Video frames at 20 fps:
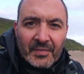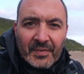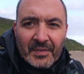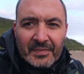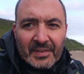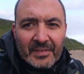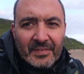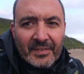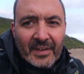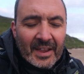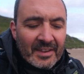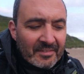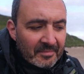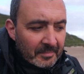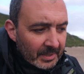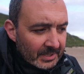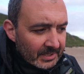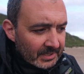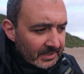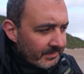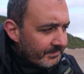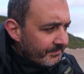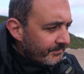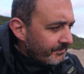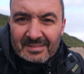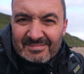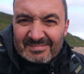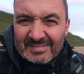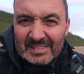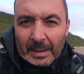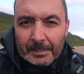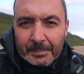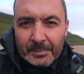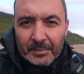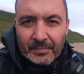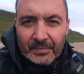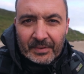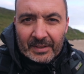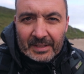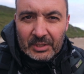55 mil. Depth
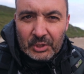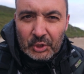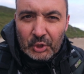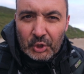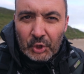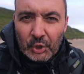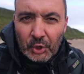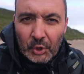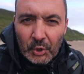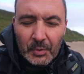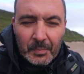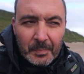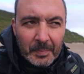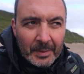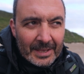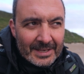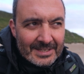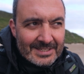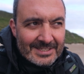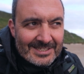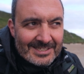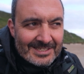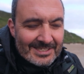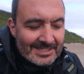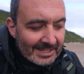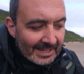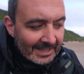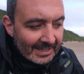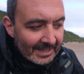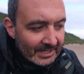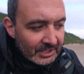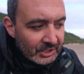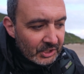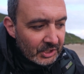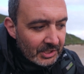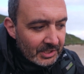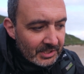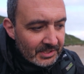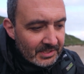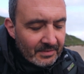of field could be a slight
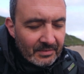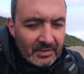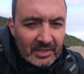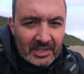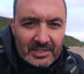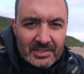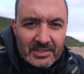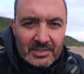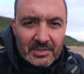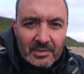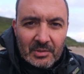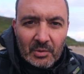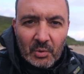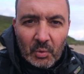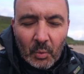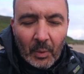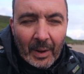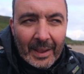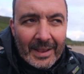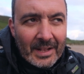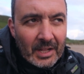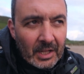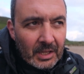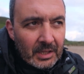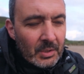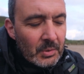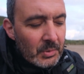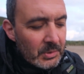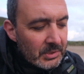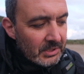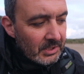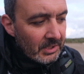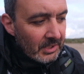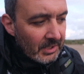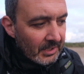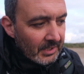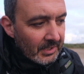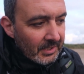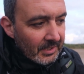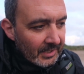issue because everything's quite close
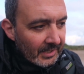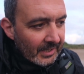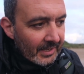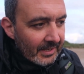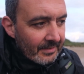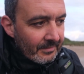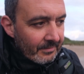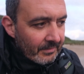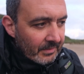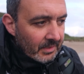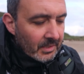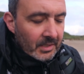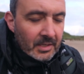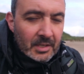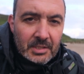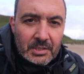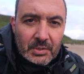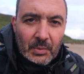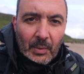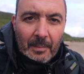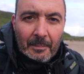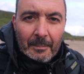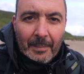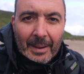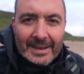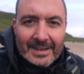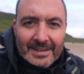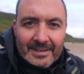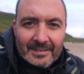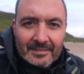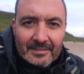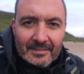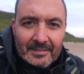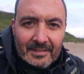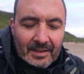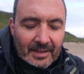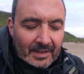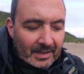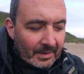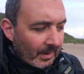in. So I might,
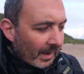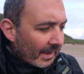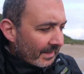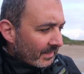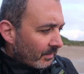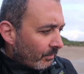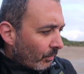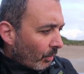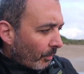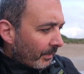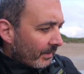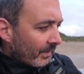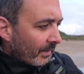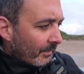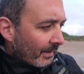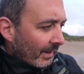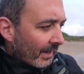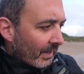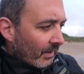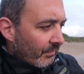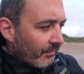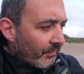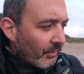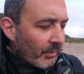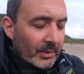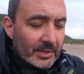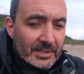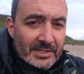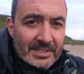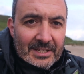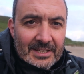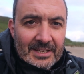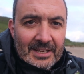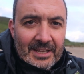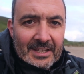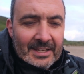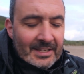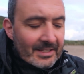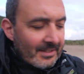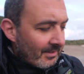at the moment, I'm kind of focusing
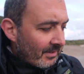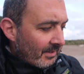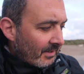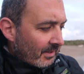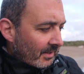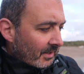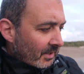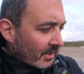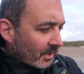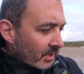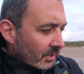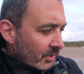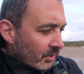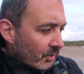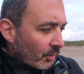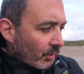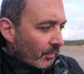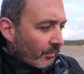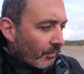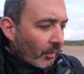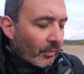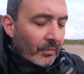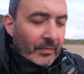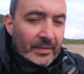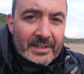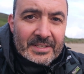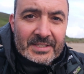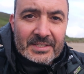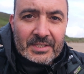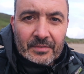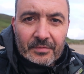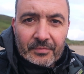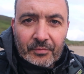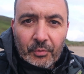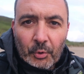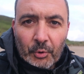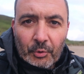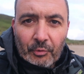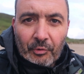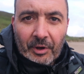in sort of on this
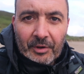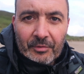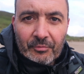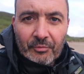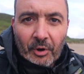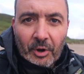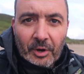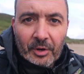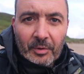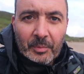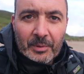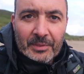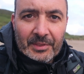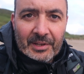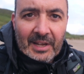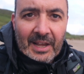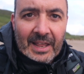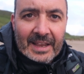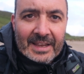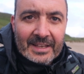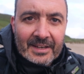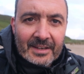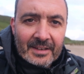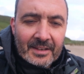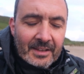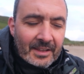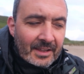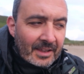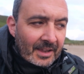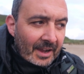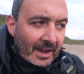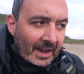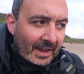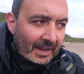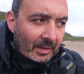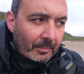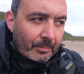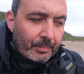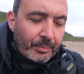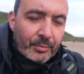foreground rock with the lichen, and
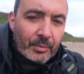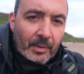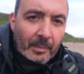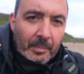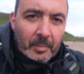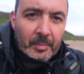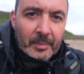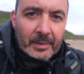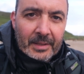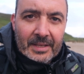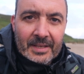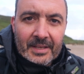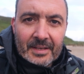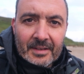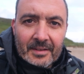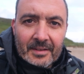I'll probably